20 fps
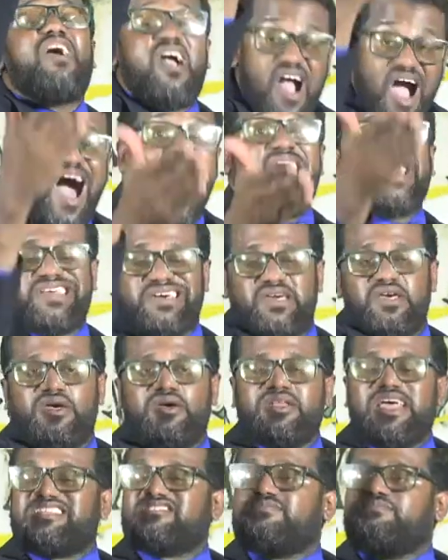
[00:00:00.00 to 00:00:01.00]
God.
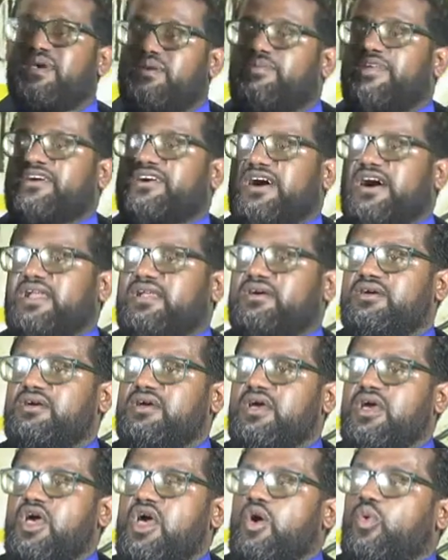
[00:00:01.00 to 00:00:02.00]
That's biblical.
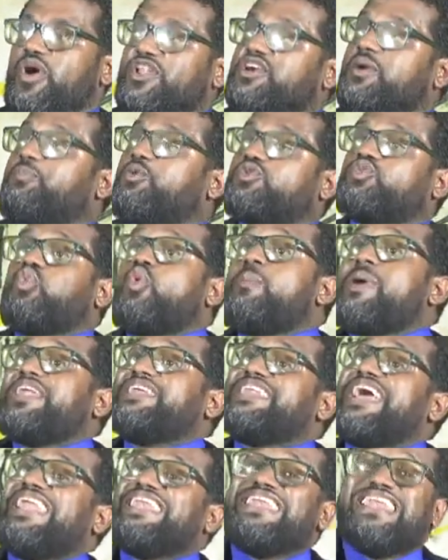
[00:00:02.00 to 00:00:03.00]
When you put woman
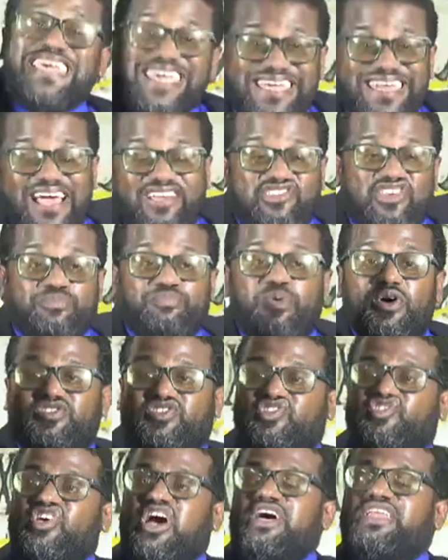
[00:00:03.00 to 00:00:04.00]
in a leadership
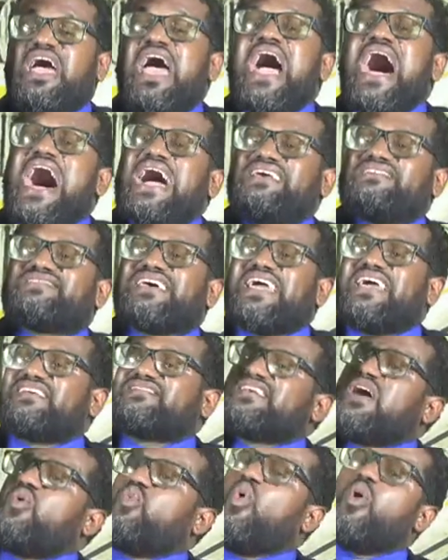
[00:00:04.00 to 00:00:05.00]
position, Isaiah
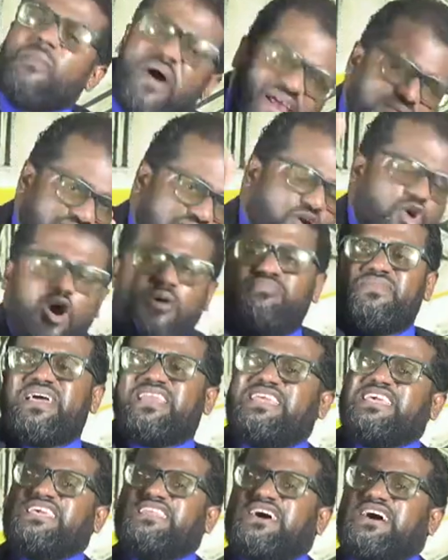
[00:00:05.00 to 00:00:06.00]
said, woman become the
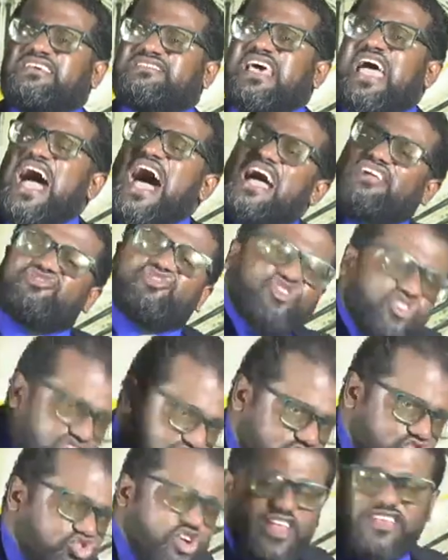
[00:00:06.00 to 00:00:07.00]
leaders and
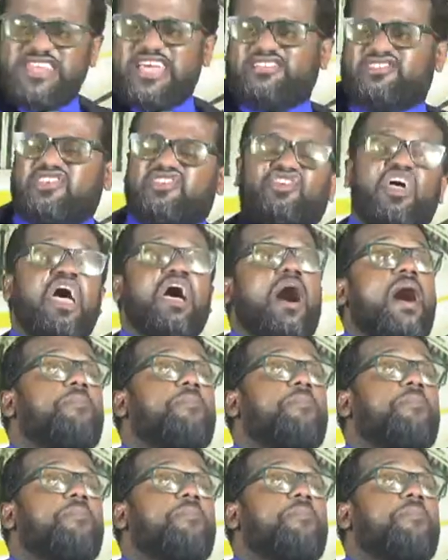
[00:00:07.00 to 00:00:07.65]
children they teach. A